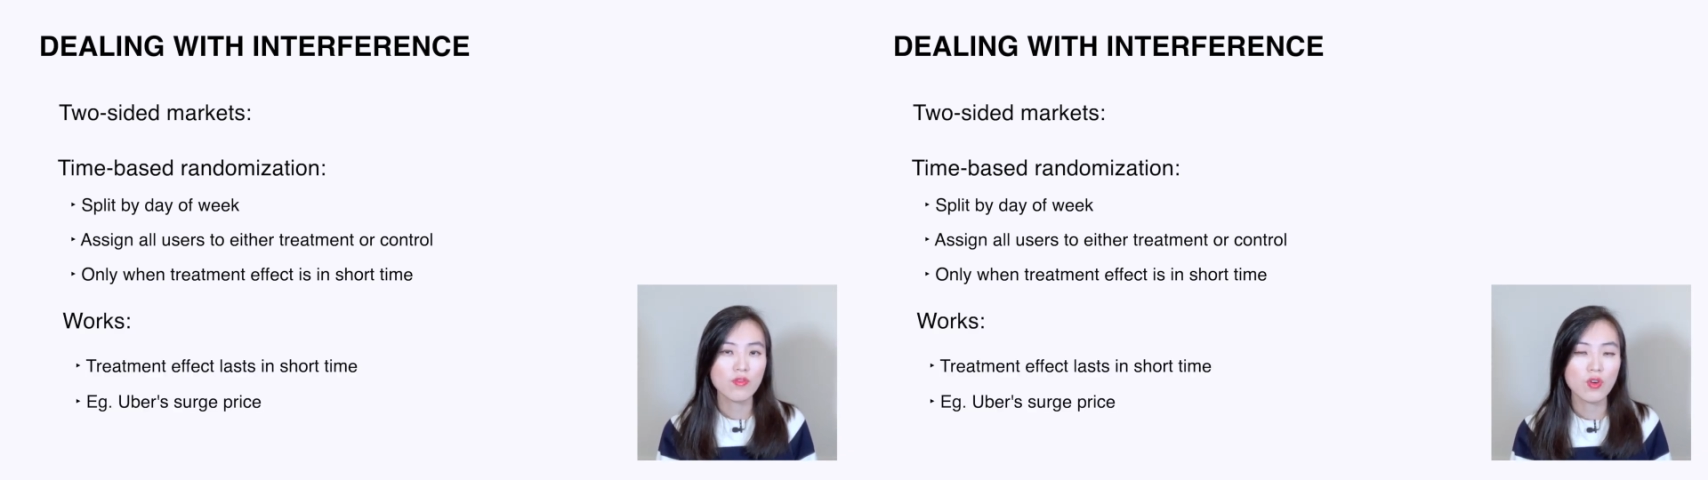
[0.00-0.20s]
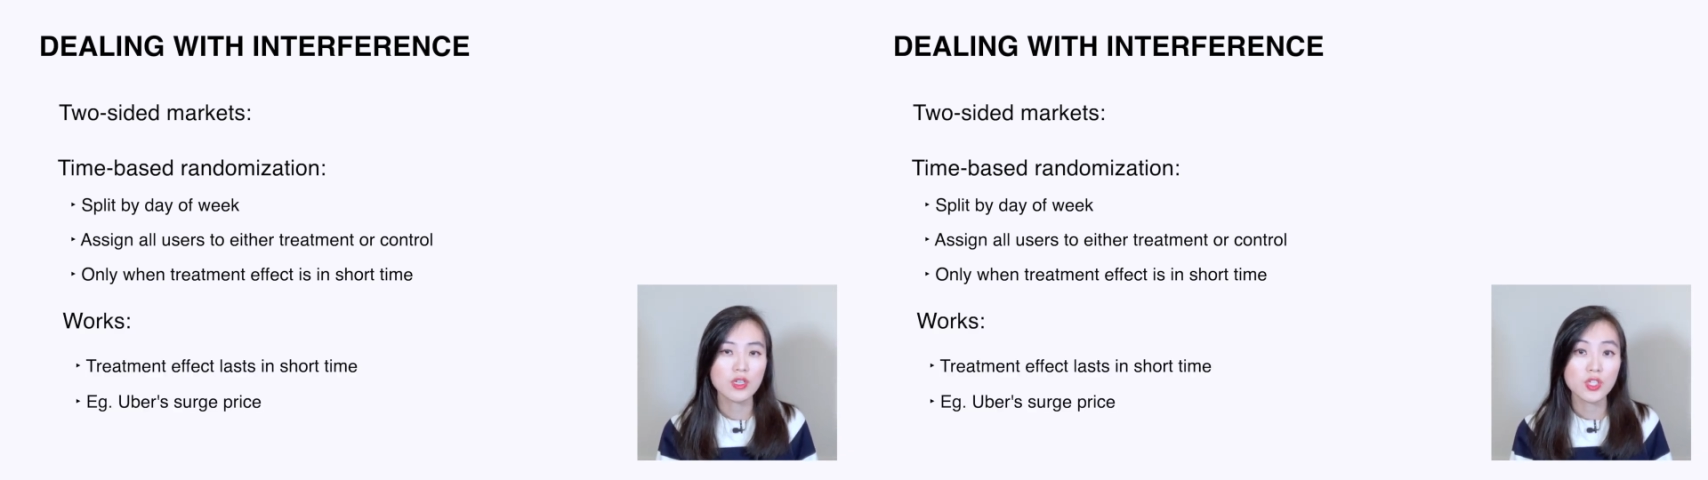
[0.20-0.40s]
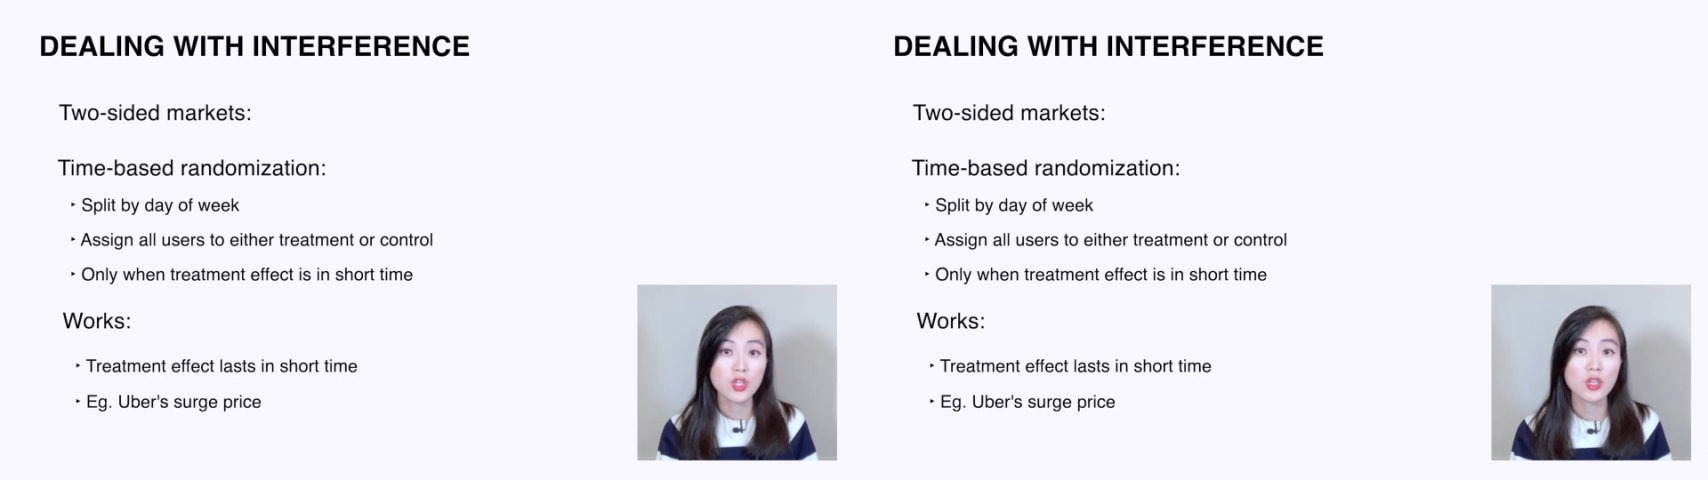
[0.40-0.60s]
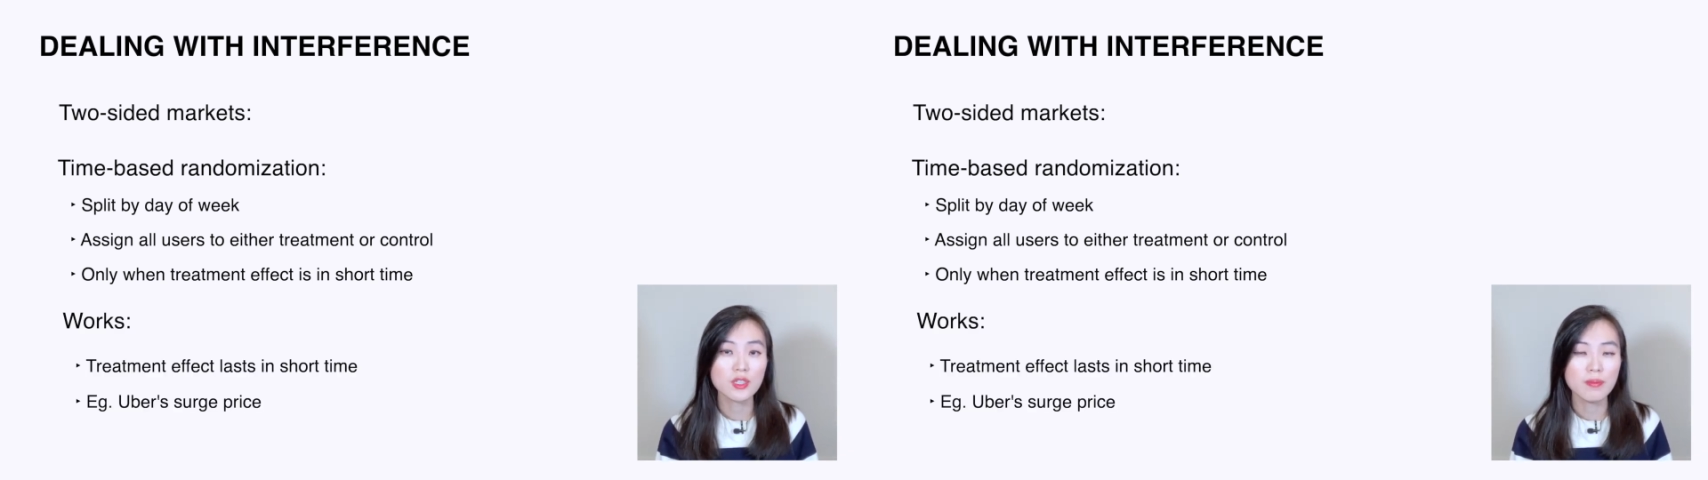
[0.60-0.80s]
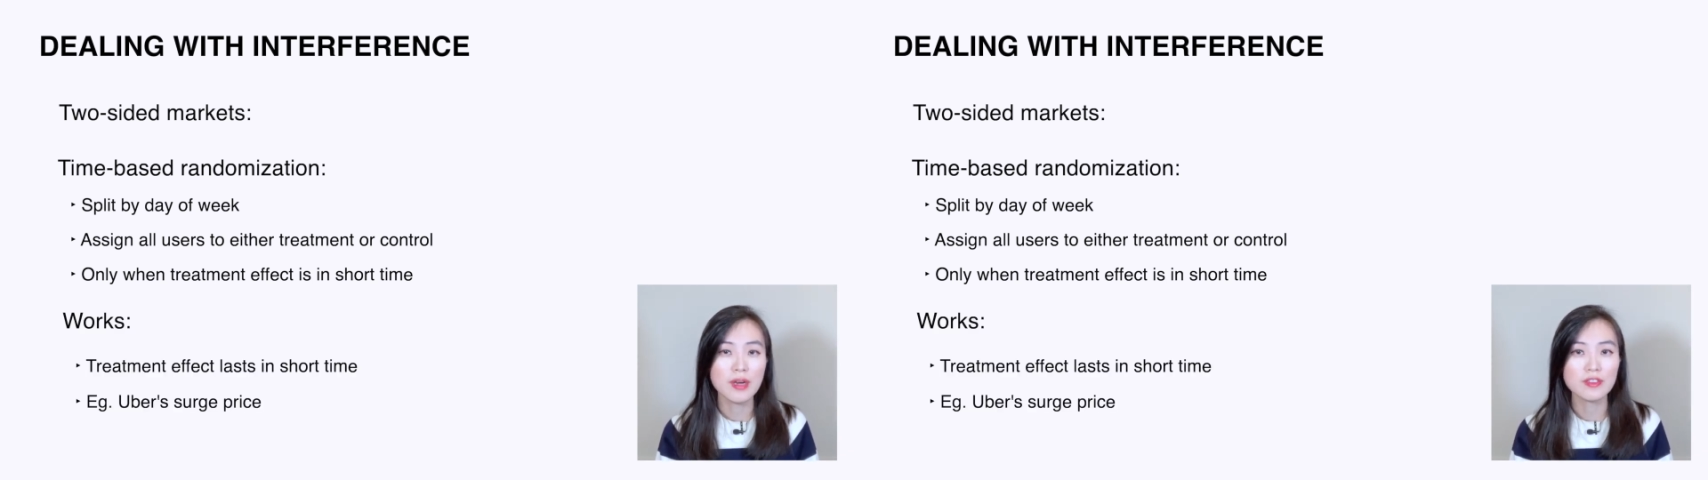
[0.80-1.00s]
for a short
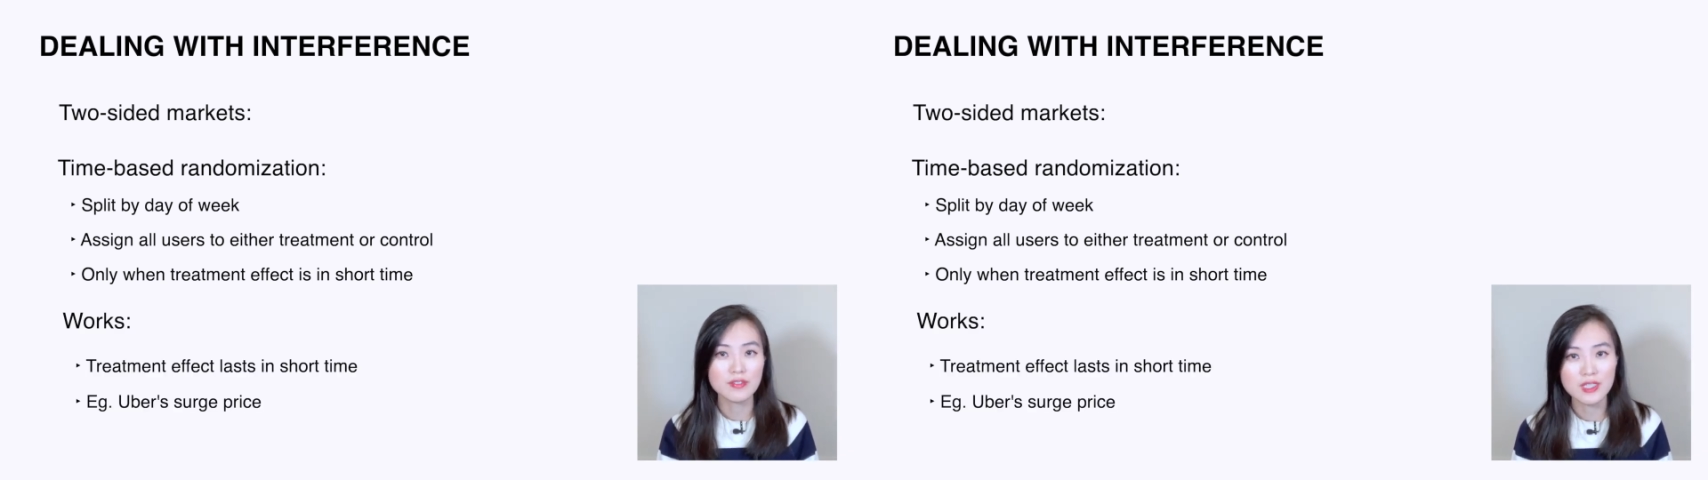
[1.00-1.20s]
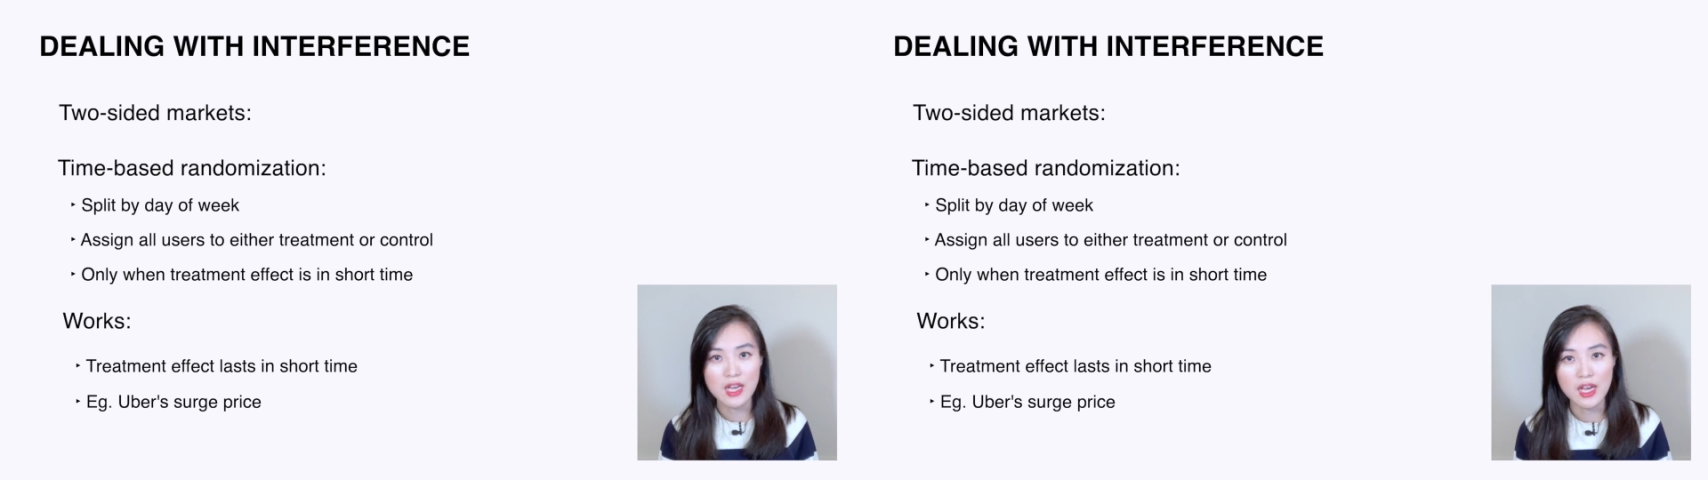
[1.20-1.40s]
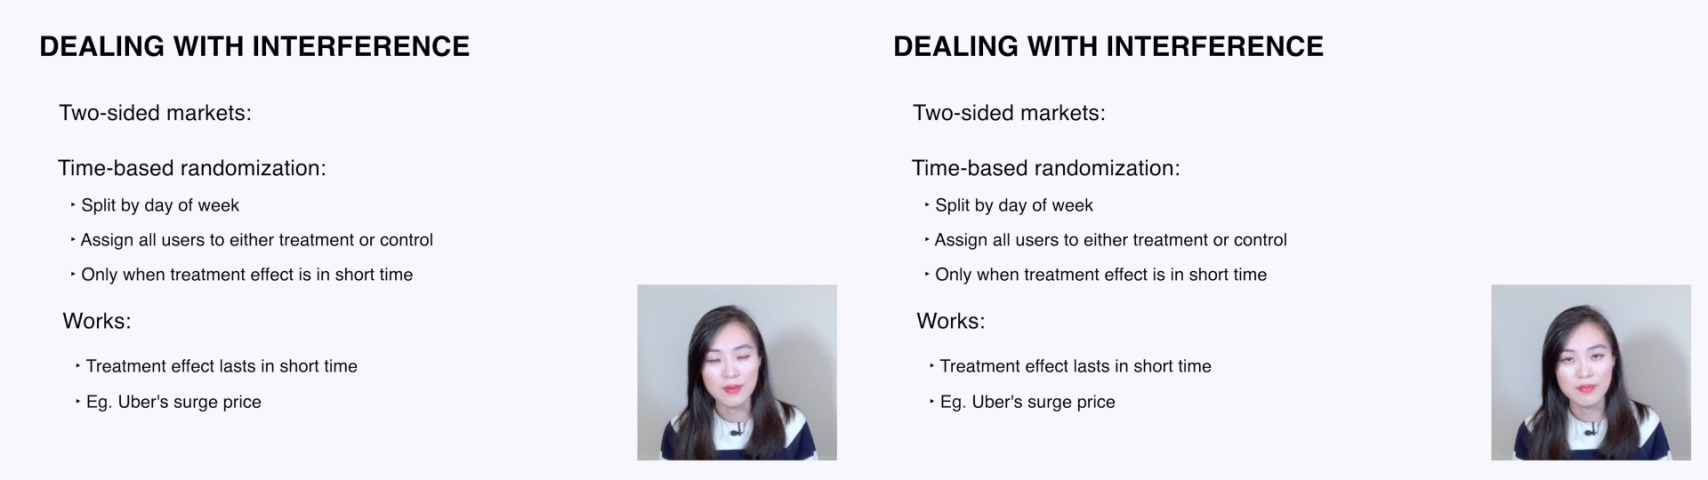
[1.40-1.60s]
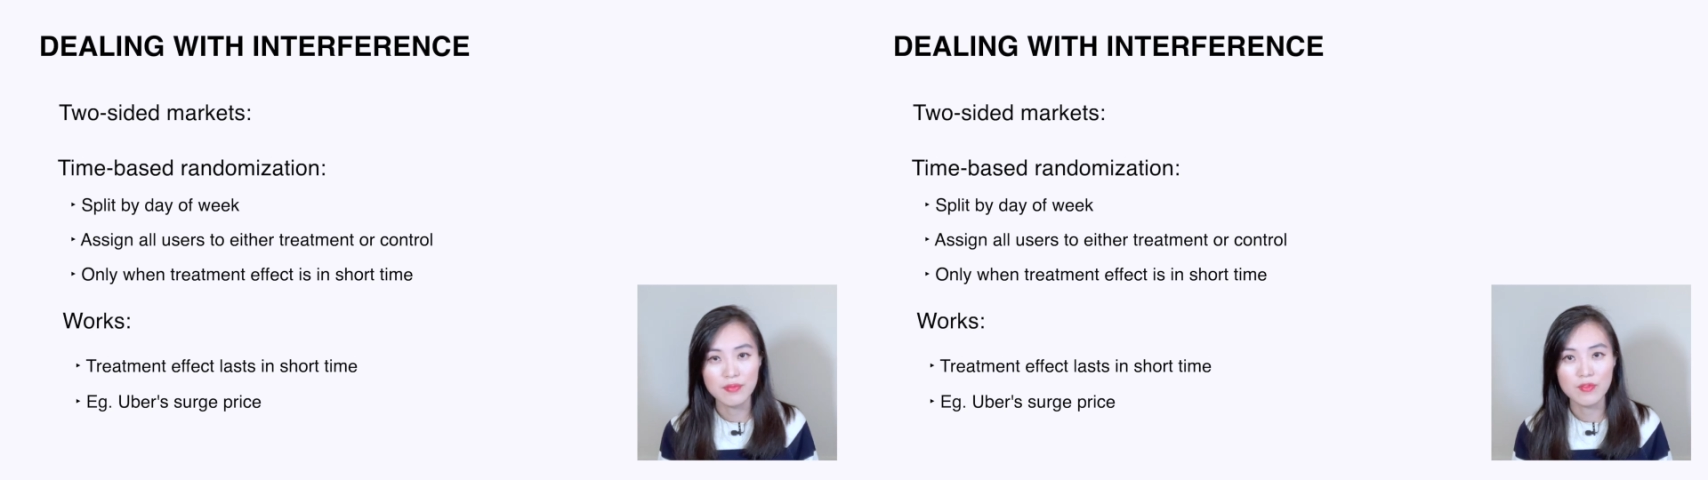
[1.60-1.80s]
amount of time.